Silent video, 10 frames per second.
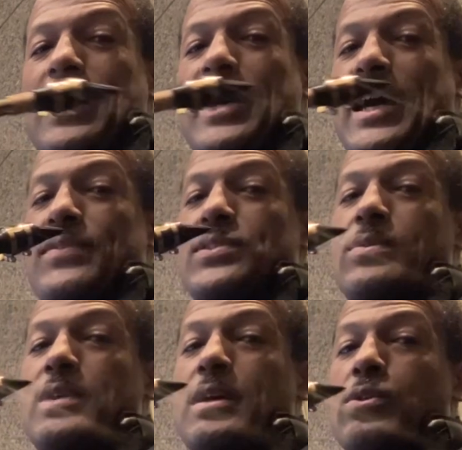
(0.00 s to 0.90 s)
I've
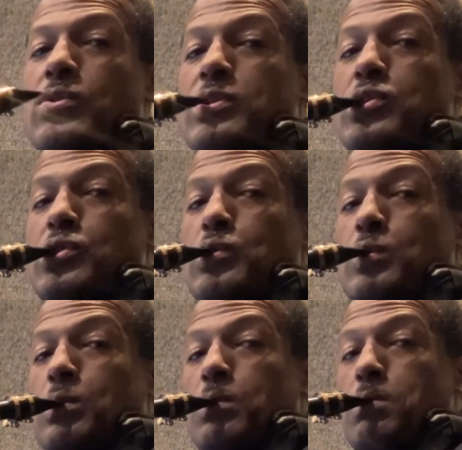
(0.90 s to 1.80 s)
still not learned
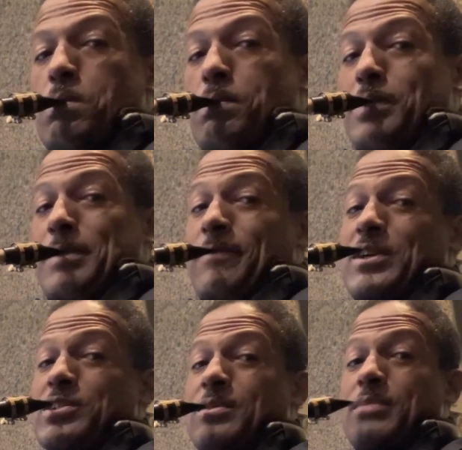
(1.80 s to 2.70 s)
to play
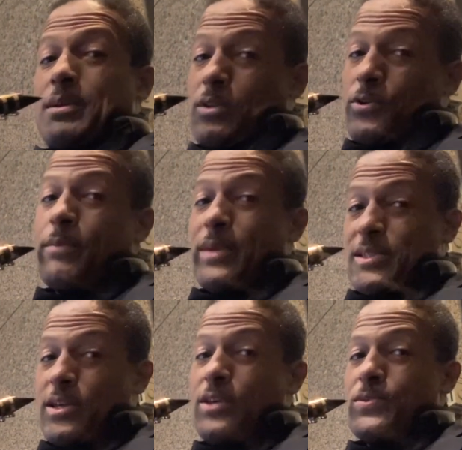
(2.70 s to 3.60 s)
professionally, but I'm learning my
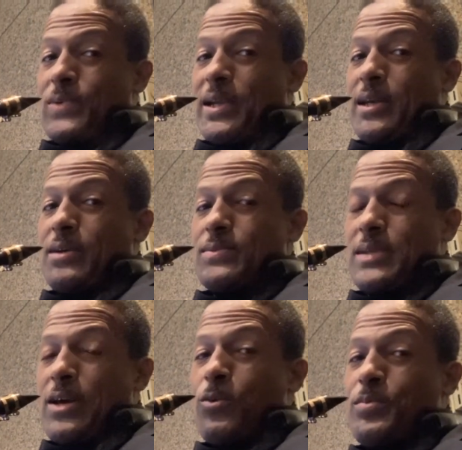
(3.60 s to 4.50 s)
skills right now.
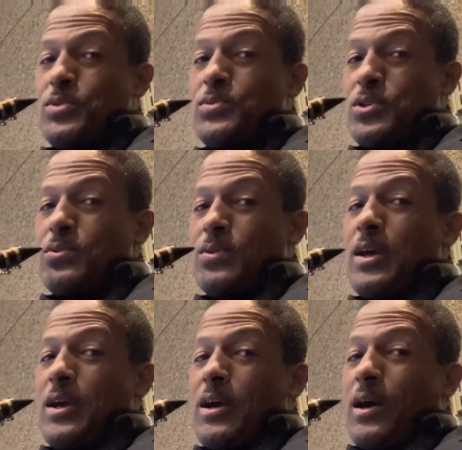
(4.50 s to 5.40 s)
I hope you too
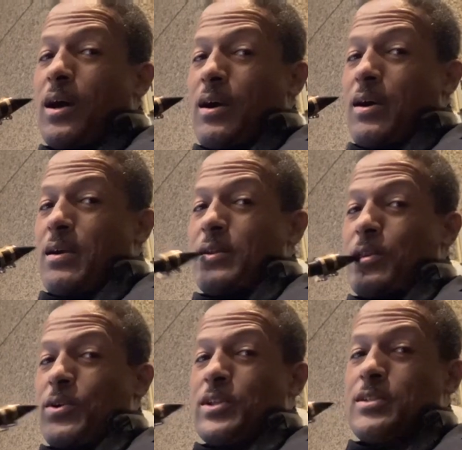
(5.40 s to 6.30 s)
are
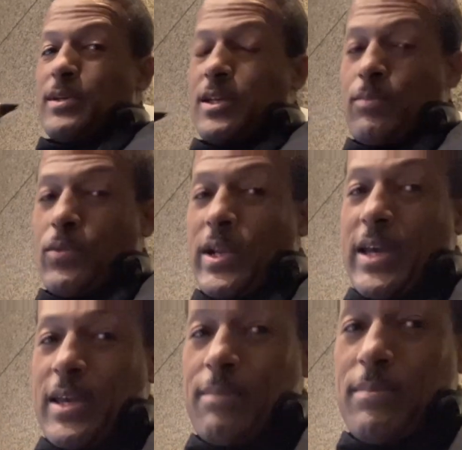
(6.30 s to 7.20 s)
learning to become what
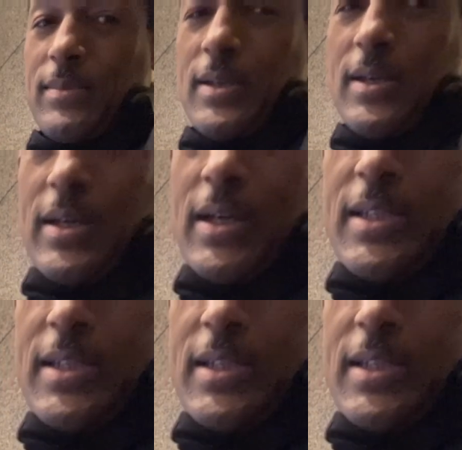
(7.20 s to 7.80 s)
I am, a